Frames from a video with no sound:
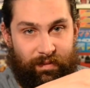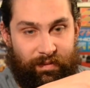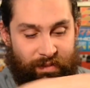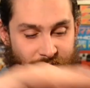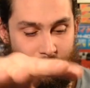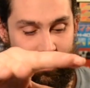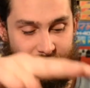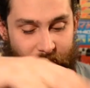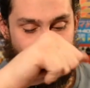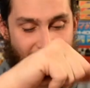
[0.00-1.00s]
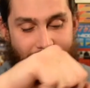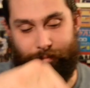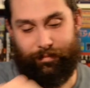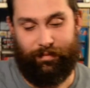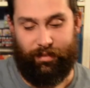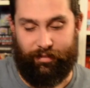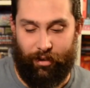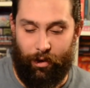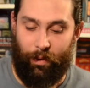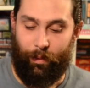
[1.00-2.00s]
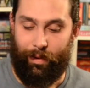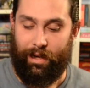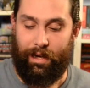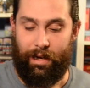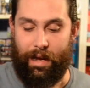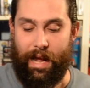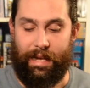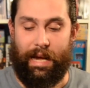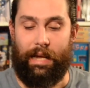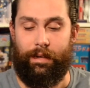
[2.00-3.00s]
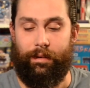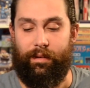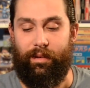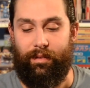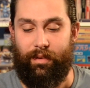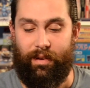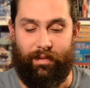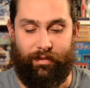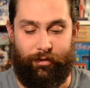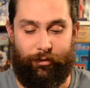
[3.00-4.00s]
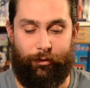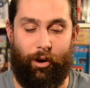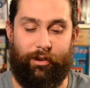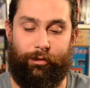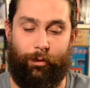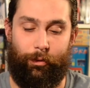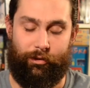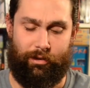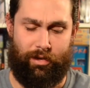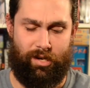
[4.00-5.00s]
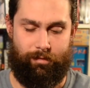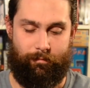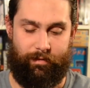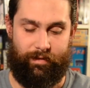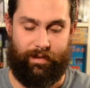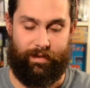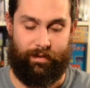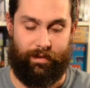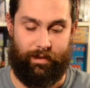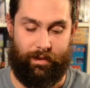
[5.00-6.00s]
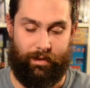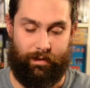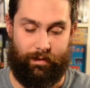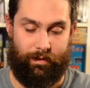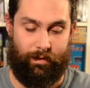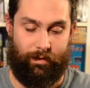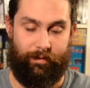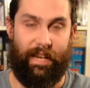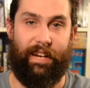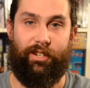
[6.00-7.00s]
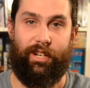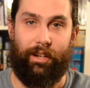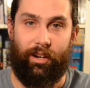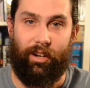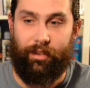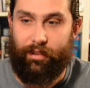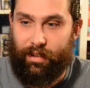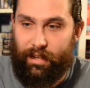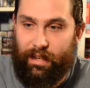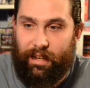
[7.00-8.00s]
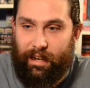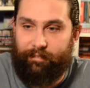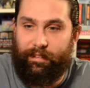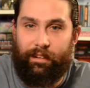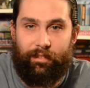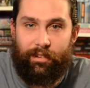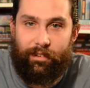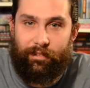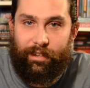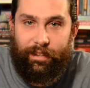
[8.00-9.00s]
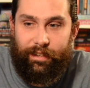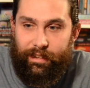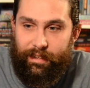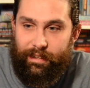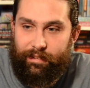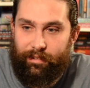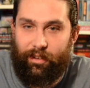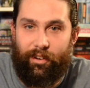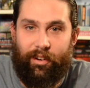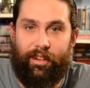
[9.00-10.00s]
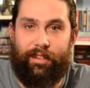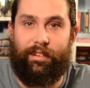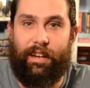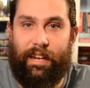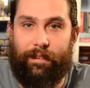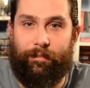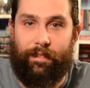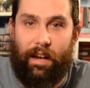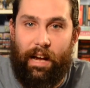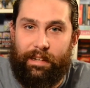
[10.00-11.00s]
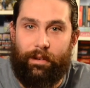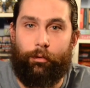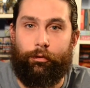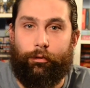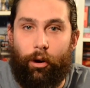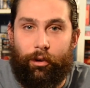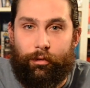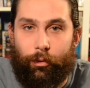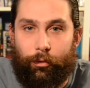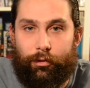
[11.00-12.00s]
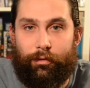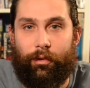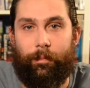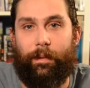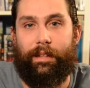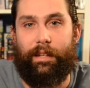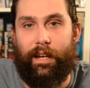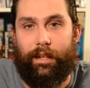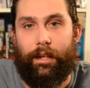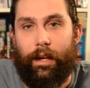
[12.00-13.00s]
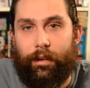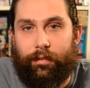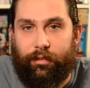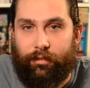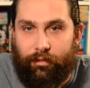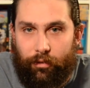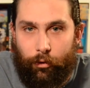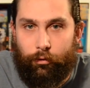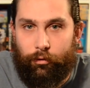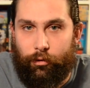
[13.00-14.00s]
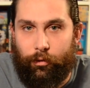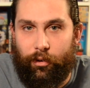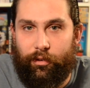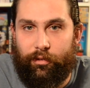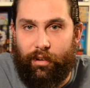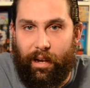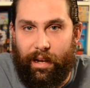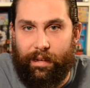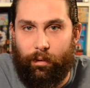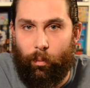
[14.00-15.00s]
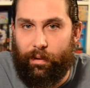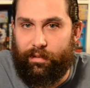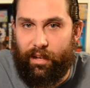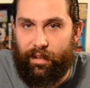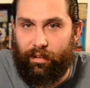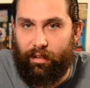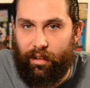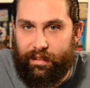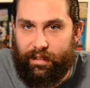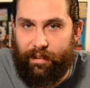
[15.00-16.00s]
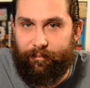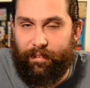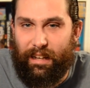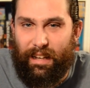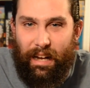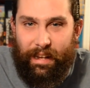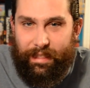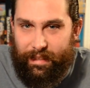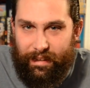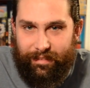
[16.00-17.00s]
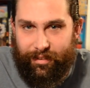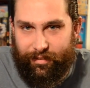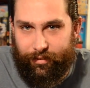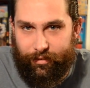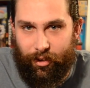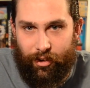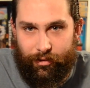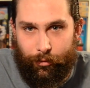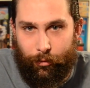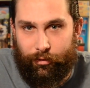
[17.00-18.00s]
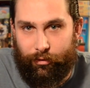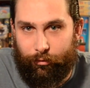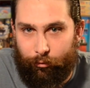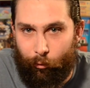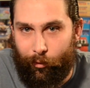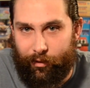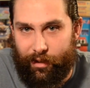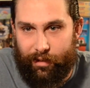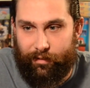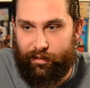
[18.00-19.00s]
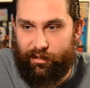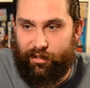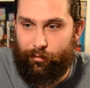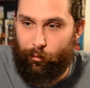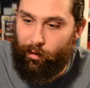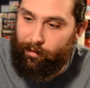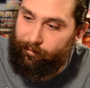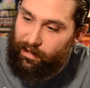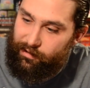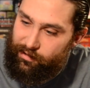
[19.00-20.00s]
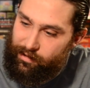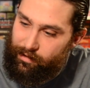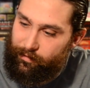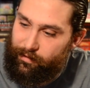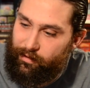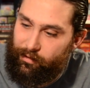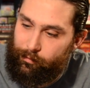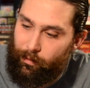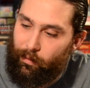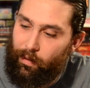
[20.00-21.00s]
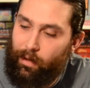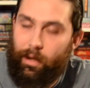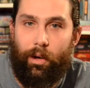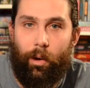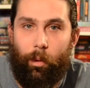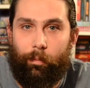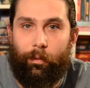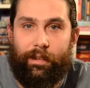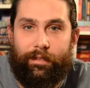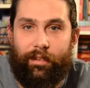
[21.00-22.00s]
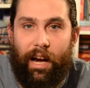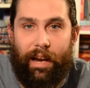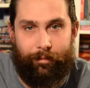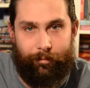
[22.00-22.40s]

just what's on top. So I got Star Soldier. What does that say? Vanishing Earth. I've never really even heard of this game. I know Star Soldier from like the NES, those shooters. I always kind of liked them. I think there's a Star Soldier for the N64. I'm not sure if it's this one. Hopefully it's not.